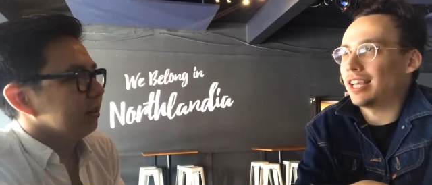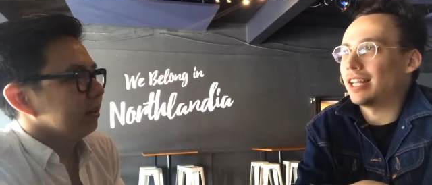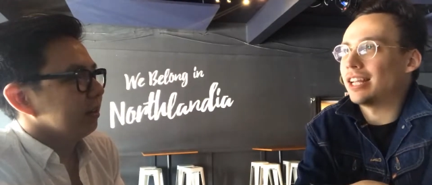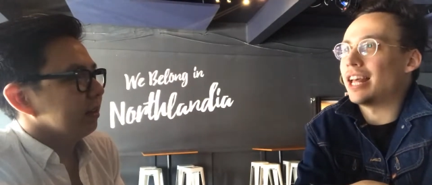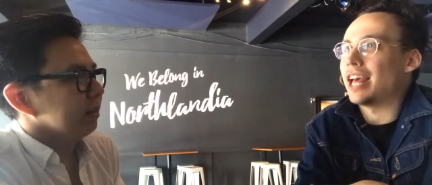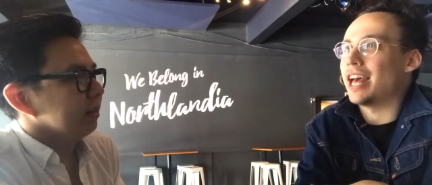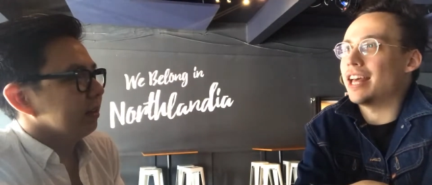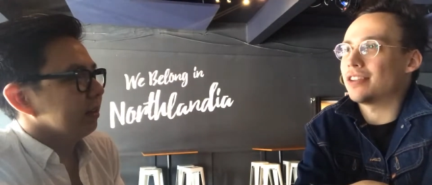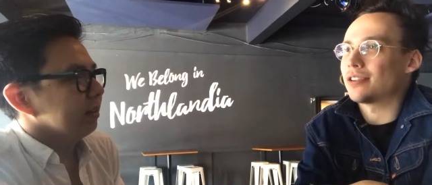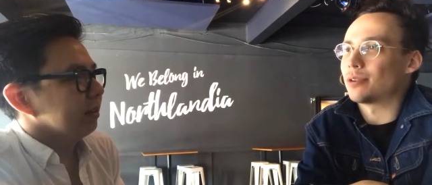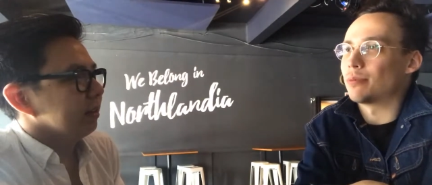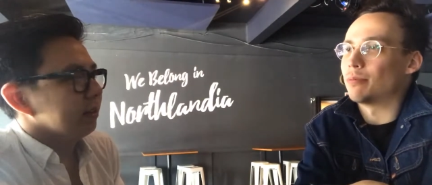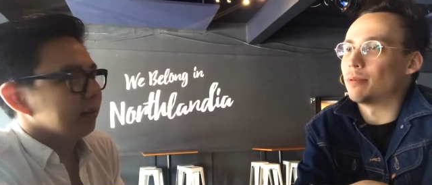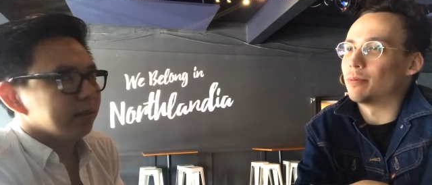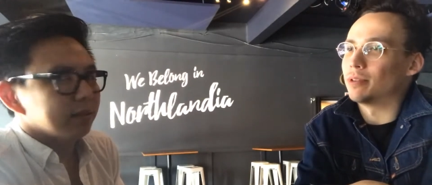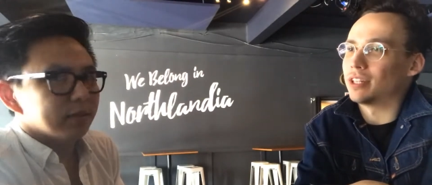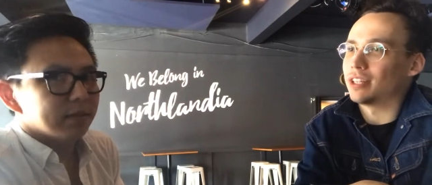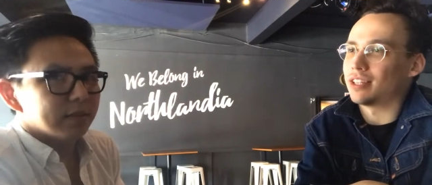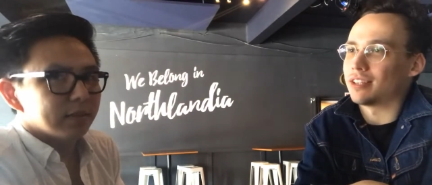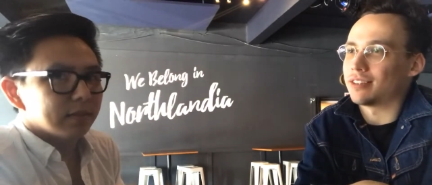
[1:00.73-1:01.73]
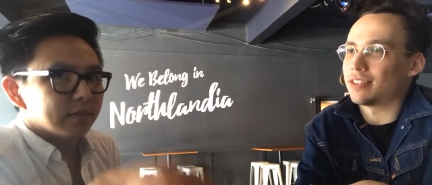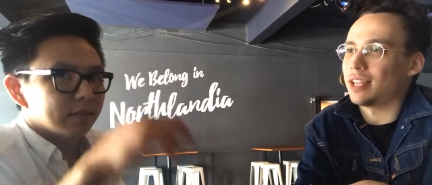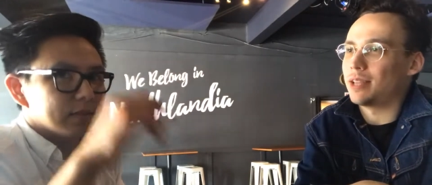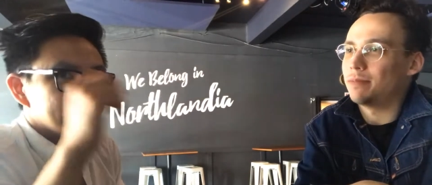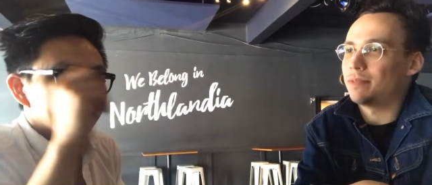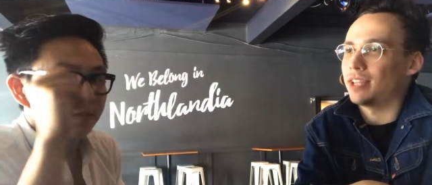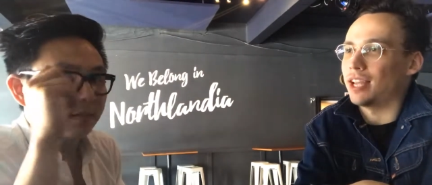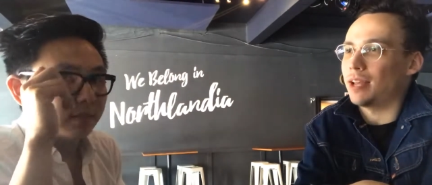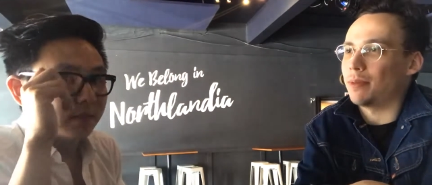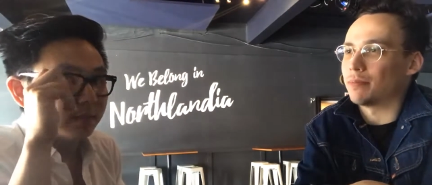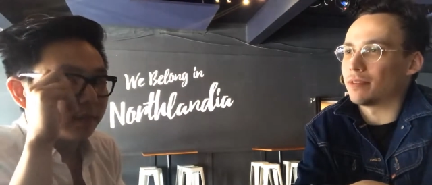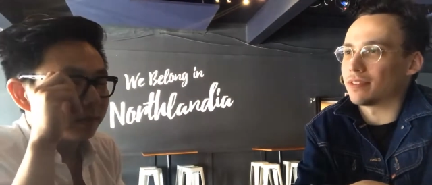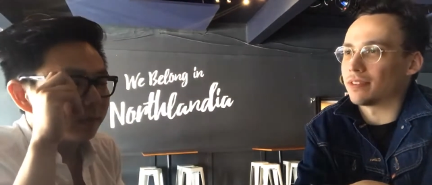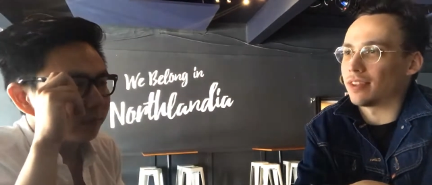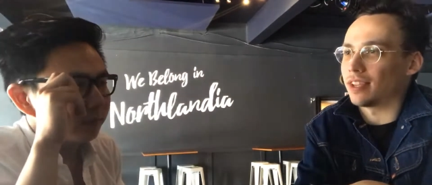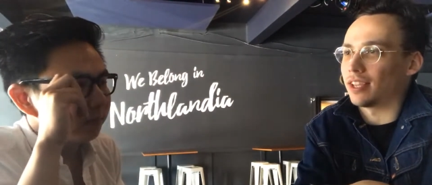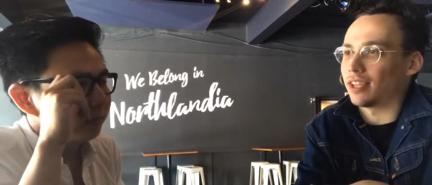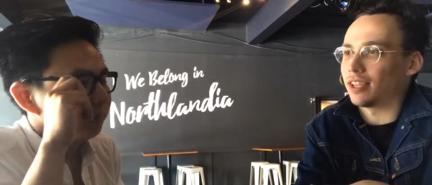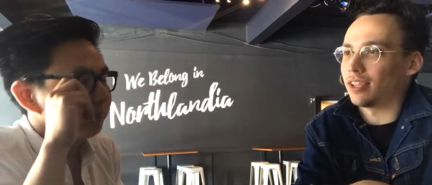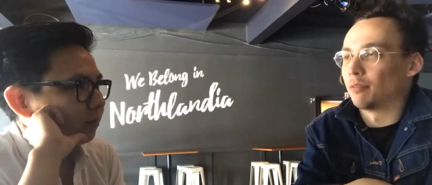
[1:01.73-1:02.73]
Speaker 1: kind of has to be, but at the same time, it's
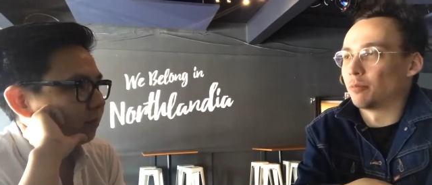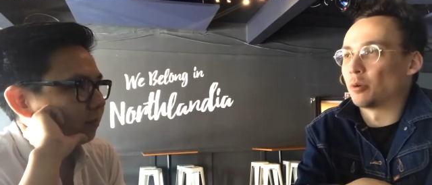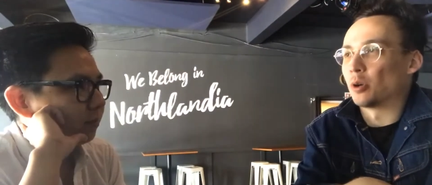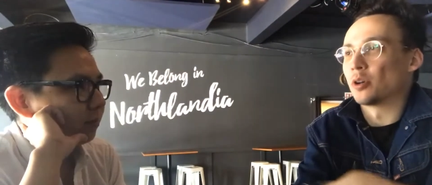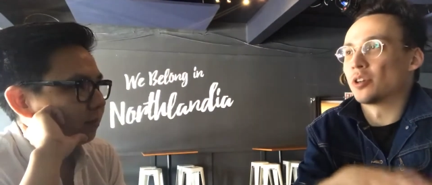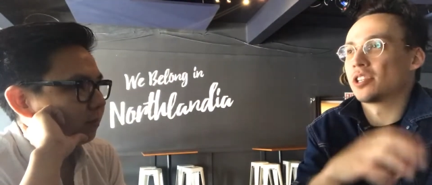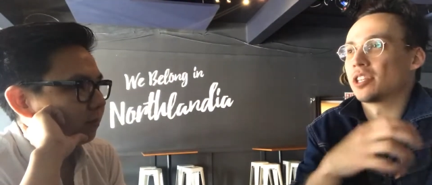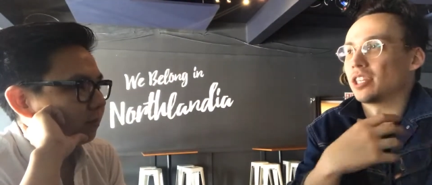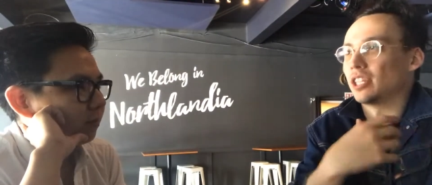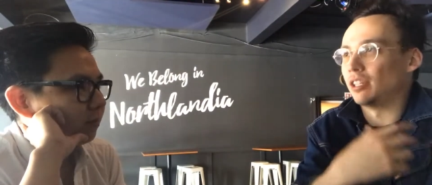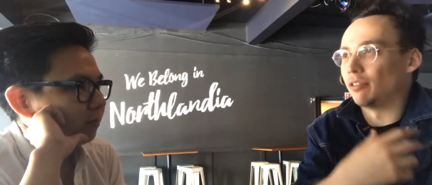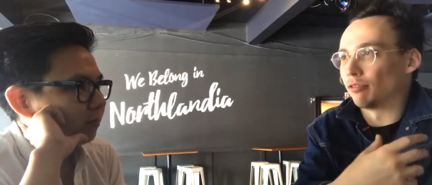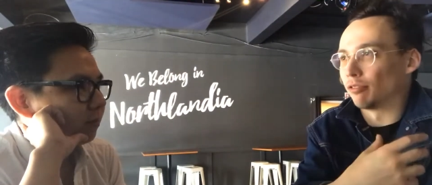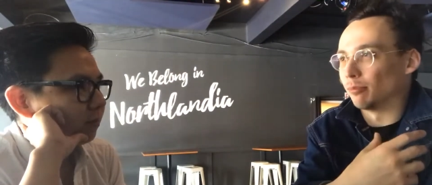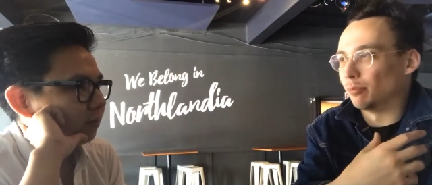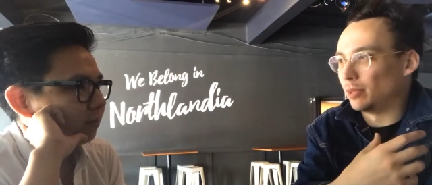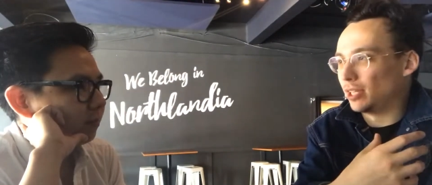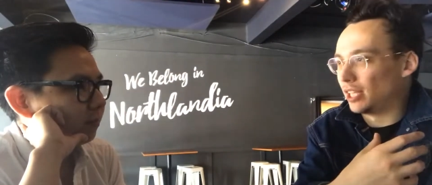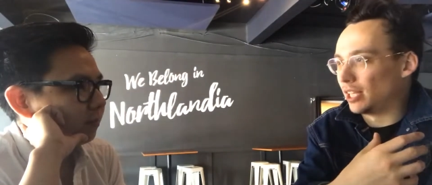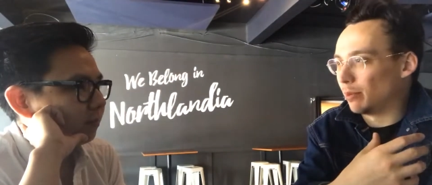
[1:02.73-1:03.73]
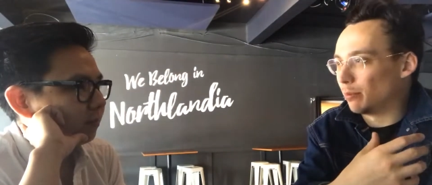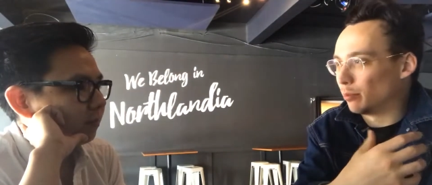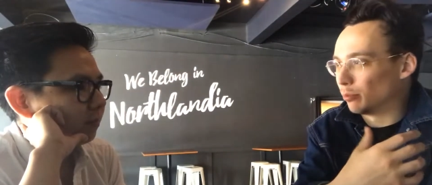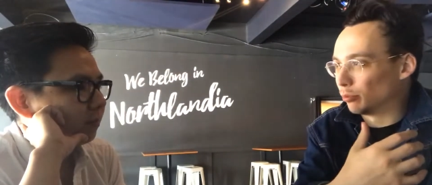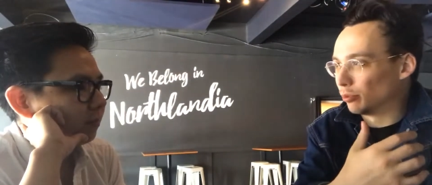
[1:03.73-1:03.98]
like personally for me, I'm a